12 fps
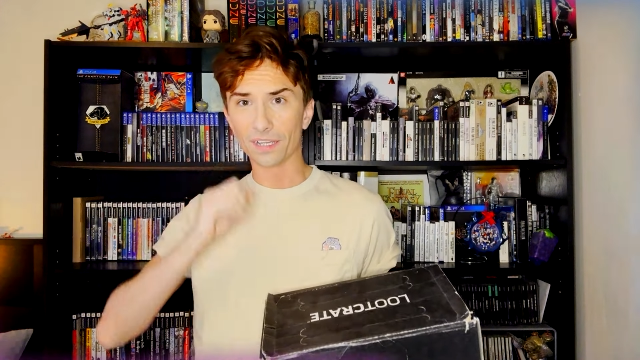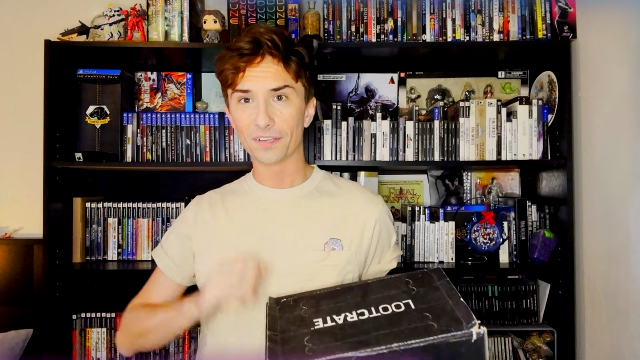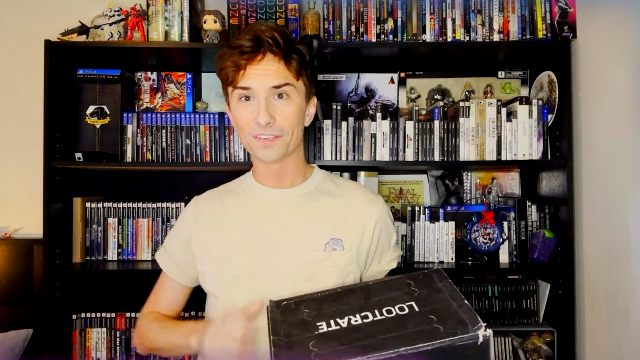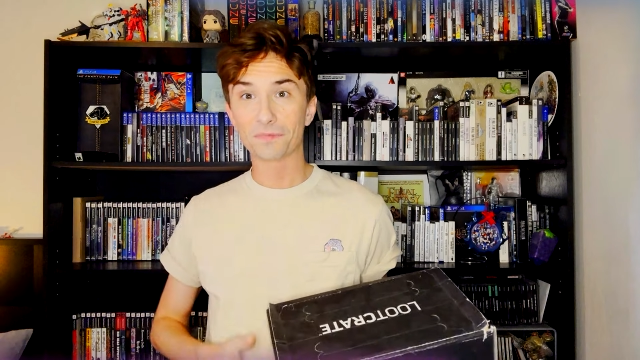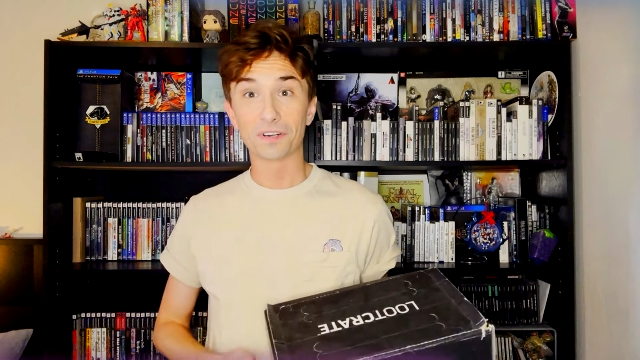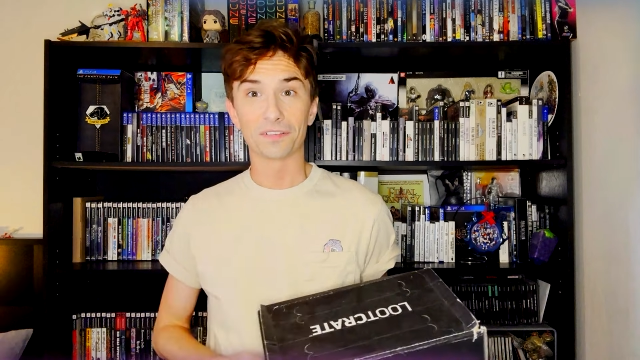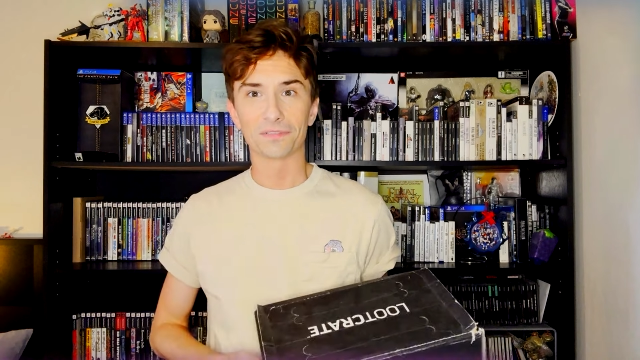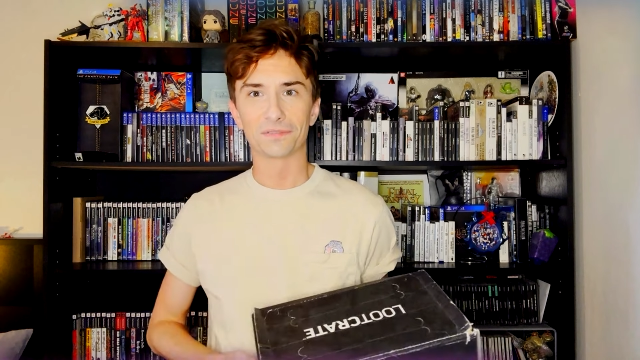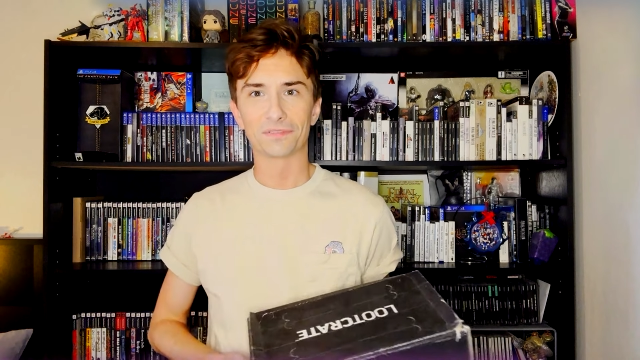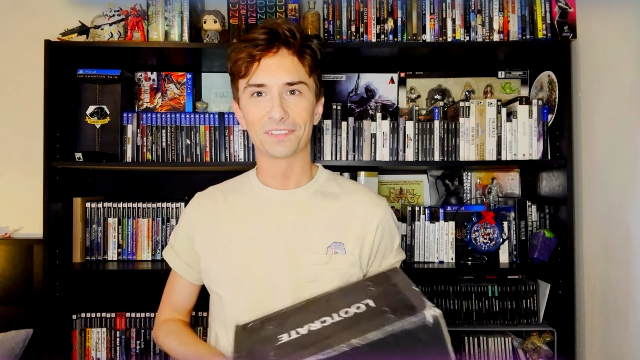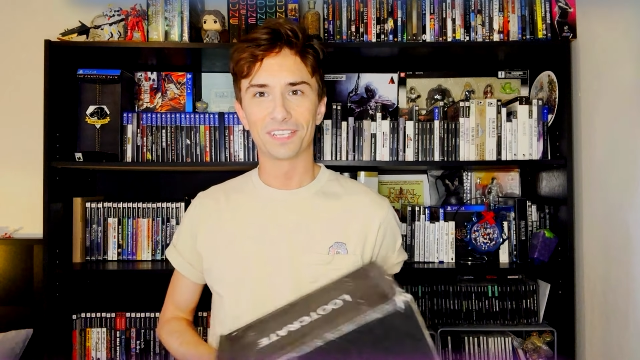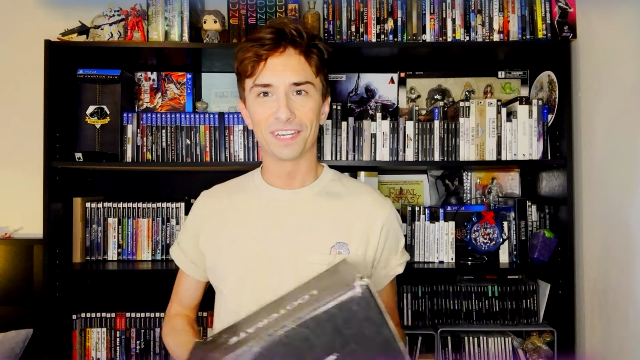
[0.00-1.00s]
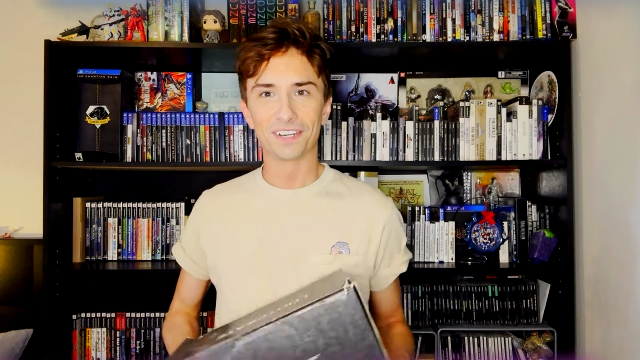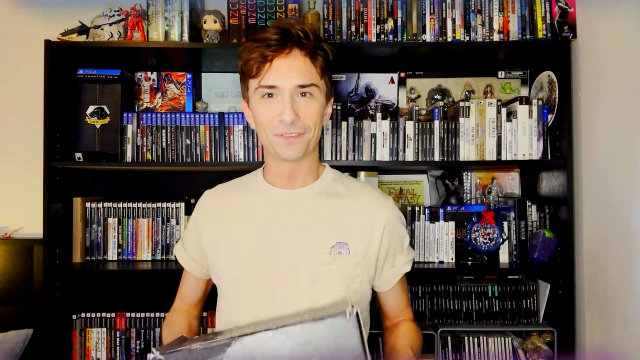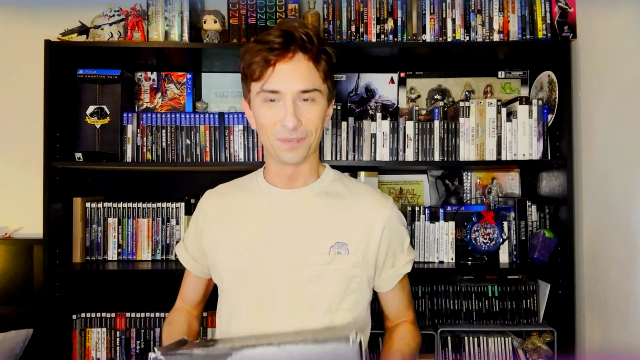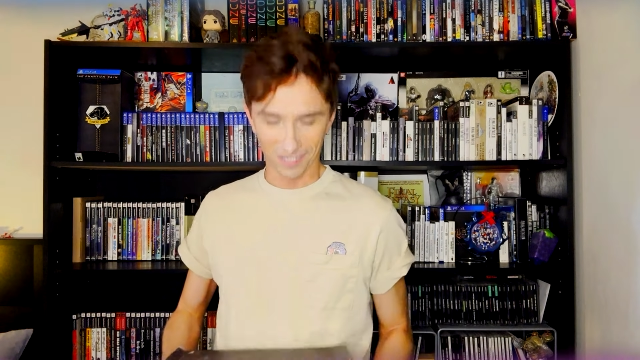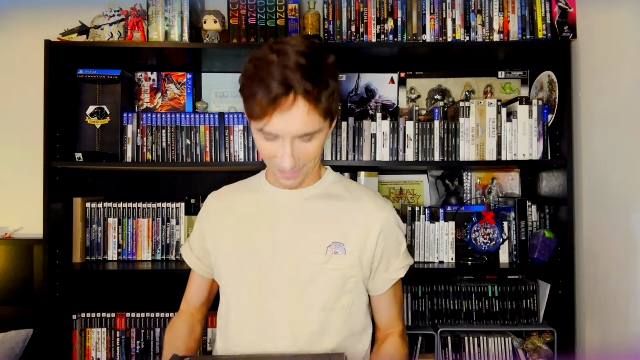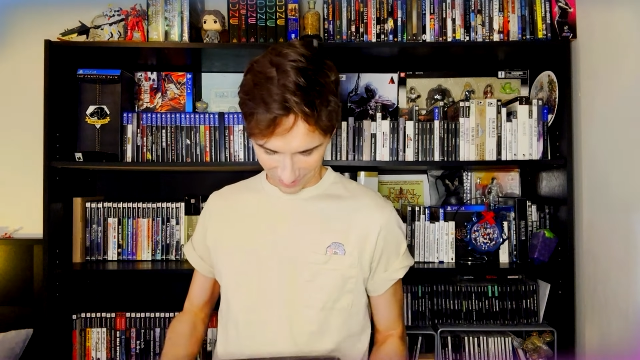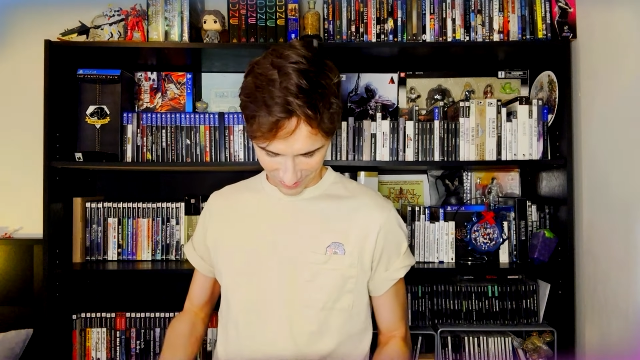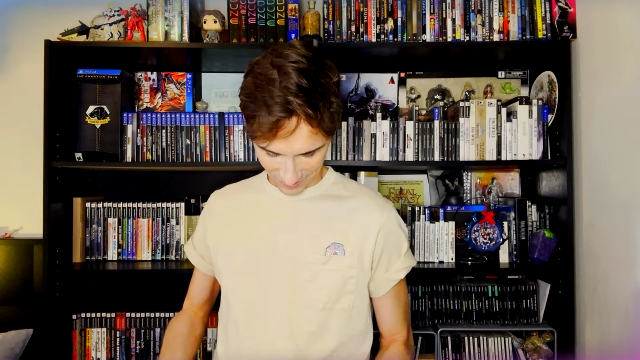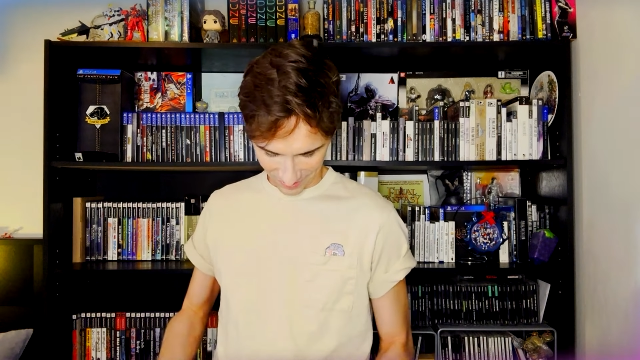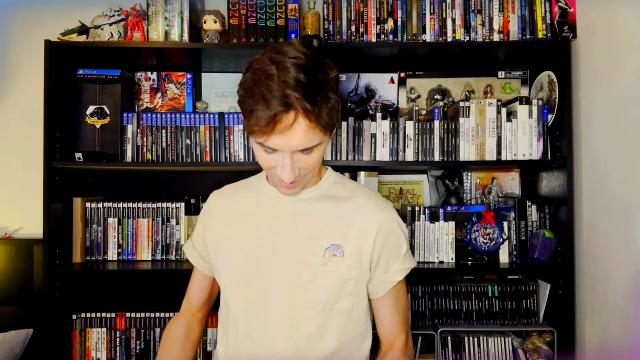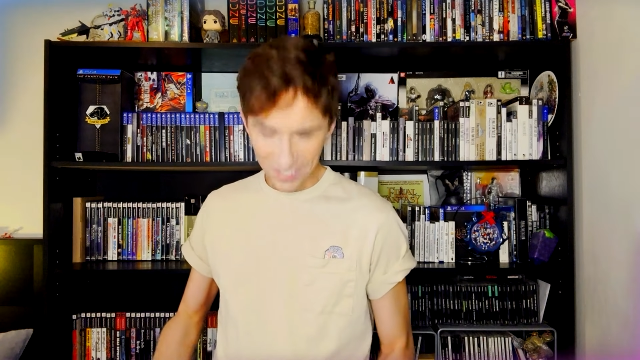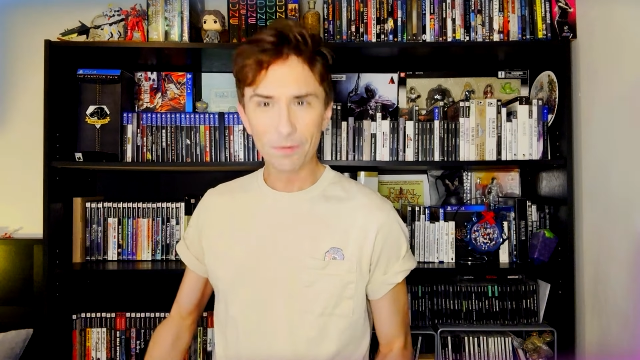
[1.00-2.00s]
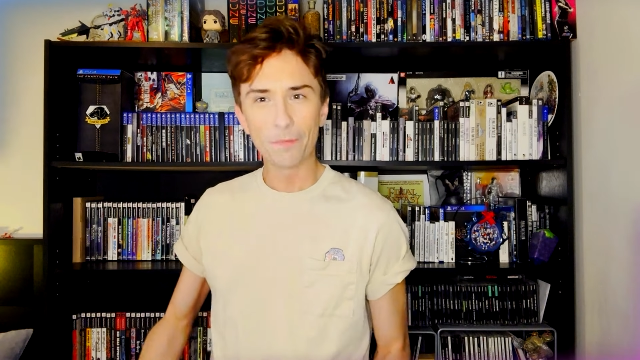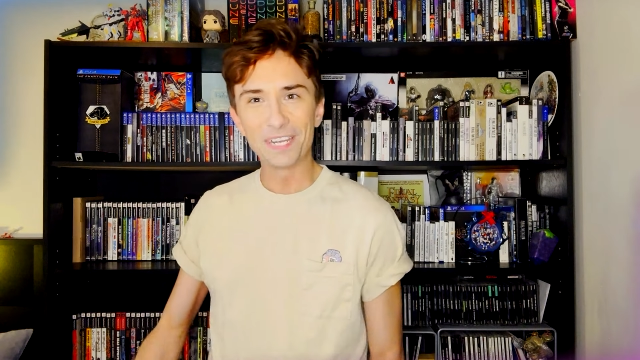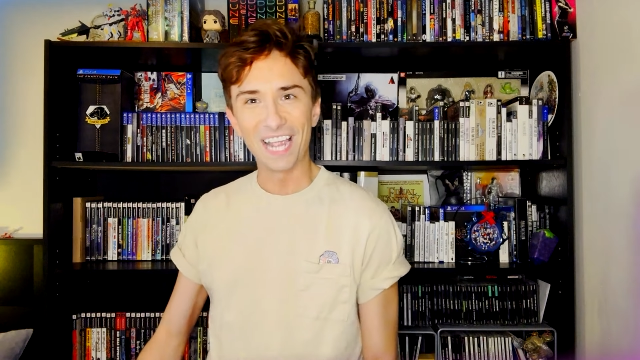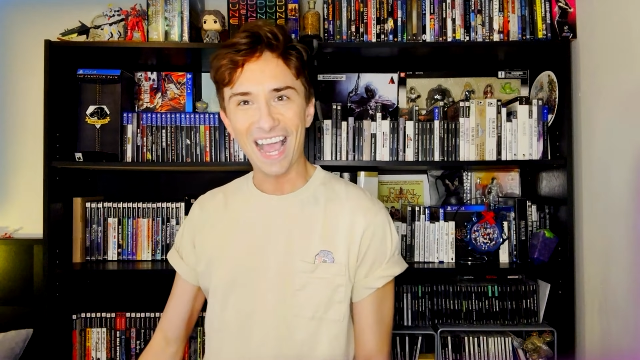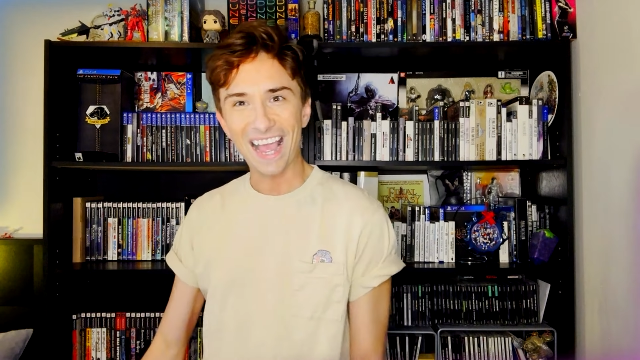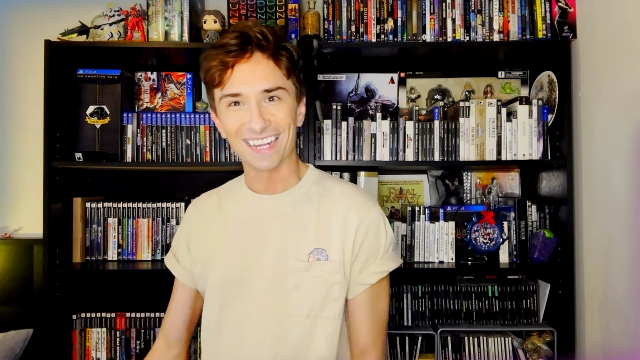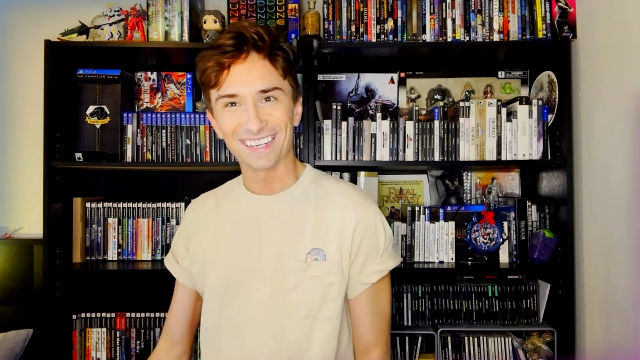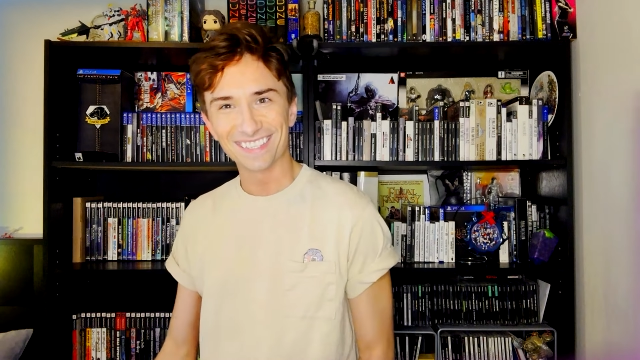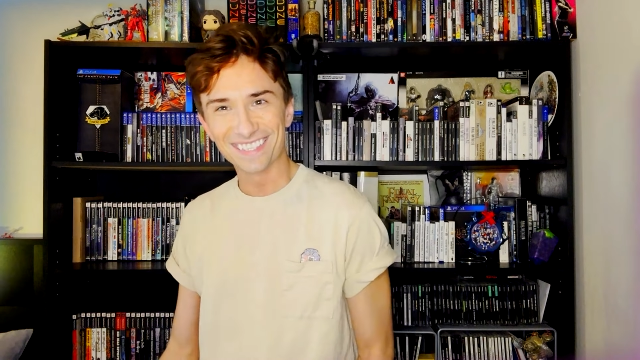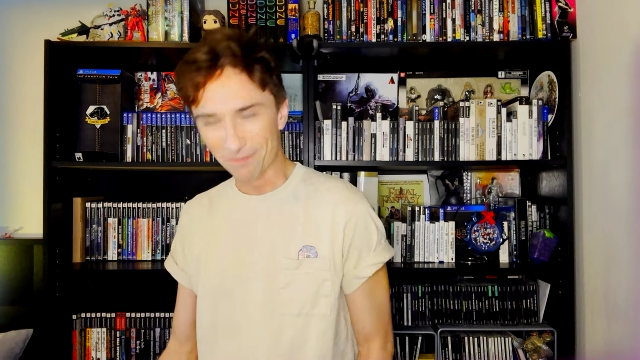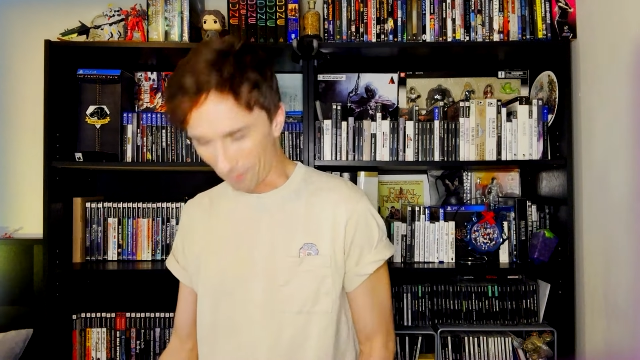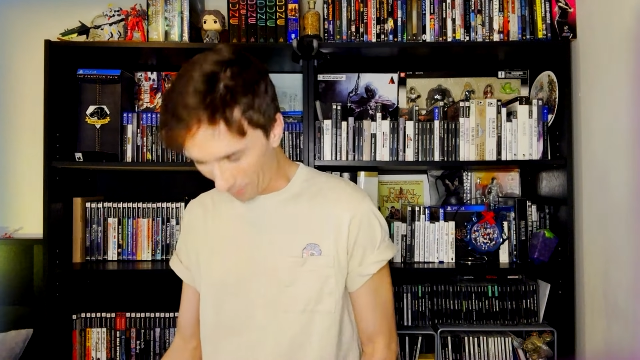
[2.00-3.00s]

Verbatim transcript: I just wanna get into it, and let's see, let's see what we got. Let's see what